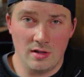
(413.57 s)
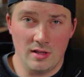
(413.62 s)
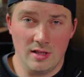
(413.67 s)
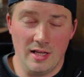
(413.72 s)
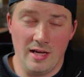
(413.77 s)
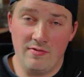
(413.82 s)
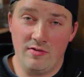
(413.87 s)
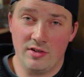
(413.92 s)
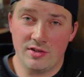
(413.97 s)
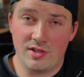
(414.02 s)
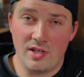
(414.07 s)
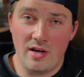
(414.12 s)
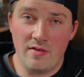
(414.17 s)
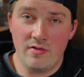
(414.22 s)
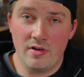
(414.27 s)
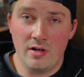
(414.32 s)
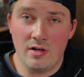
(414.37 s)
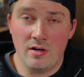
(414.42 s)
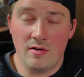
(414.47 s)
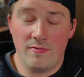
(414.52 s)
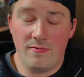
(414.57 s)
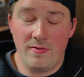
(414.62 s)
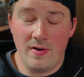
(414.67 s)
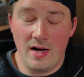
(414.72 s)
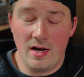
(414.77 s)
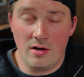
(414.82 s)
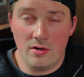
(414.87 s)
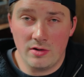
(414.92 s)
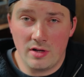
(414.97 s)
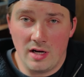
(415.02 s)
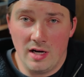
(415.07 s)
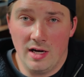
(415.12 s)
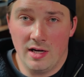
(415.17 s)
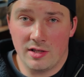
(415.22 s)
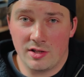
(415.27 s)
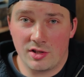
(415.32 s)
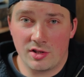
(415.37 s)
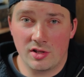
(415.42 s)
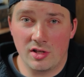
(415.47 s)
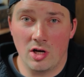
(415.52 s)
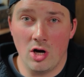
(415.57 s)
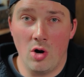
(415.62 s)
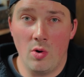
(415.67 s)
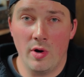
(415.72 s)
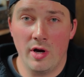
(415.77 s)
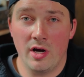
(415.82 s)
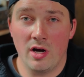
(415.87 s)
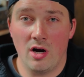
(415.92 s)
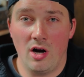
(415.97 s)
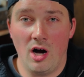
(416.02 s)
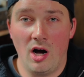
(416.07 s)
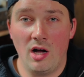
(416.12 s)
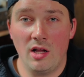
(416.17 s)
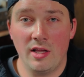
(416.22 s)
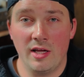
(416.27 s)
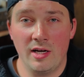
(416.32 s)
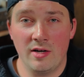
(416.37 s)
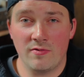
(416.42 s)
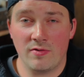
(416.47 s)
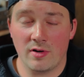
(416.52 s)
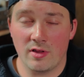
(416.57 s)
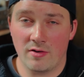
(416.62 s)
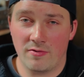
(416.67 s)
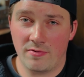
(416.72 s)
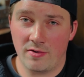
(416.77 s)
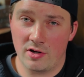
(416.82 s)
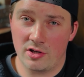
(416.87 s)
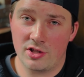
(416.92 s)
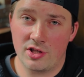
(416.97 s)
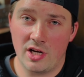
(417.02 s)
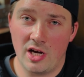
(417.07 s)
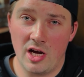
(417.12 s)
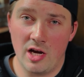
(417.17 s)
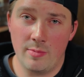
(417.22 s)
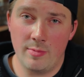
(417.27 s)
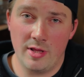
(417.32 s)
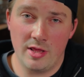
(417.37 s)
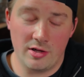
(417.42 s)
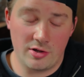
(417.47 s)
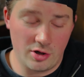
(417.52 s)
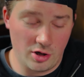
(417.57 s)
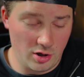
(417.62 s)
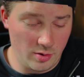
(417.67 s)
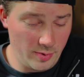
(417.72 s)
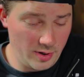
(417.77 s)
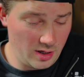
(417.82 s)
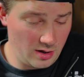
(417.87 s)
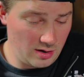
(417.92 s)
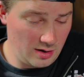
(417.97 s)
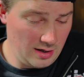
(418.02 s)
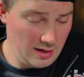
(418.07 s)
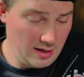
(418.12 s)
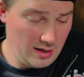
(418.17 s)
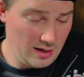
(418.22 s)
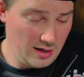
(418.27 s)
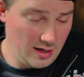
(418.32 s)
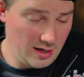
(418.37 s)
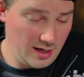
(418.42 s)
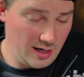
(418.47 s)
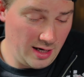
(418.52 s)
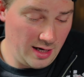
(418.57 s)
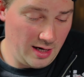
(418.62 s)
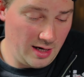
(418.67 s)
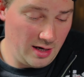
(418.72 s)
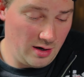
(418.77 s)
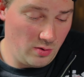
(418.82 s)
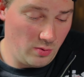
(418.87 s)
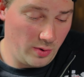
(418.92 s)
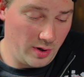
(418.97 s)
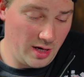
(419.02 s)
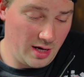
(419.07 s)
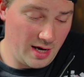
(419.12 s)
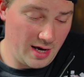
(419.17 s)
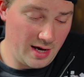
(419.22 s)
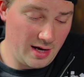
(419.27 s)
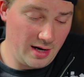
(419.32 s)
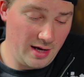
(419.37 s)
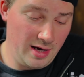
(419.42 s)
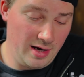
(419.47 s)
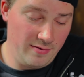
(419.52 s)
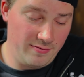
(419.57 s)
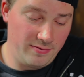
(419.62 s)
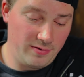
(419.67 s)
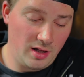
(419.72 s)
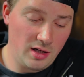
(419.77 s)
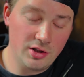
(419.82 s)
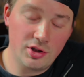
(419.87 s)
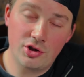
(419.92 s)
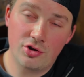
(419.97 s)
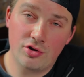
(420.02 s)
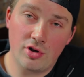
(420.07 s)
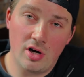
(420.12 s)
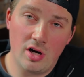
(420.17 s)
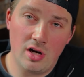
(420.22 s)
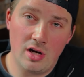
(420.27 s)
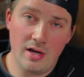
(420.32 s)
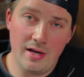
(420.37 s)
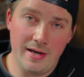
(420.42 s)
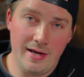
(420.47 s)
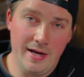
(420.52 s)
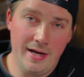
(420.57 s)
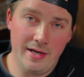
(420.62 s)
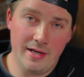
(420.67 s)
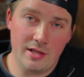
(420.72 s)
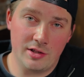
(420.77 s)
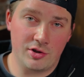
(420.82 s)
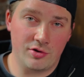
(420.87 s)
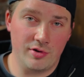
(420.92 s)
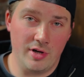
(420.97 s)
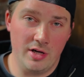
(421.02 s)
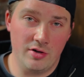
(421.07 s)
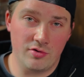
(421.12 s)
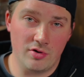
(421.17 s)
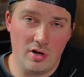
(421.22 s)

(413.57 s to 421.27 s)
level 7 found us going all in for the first time in the tournament, and we had a flush draw and a straight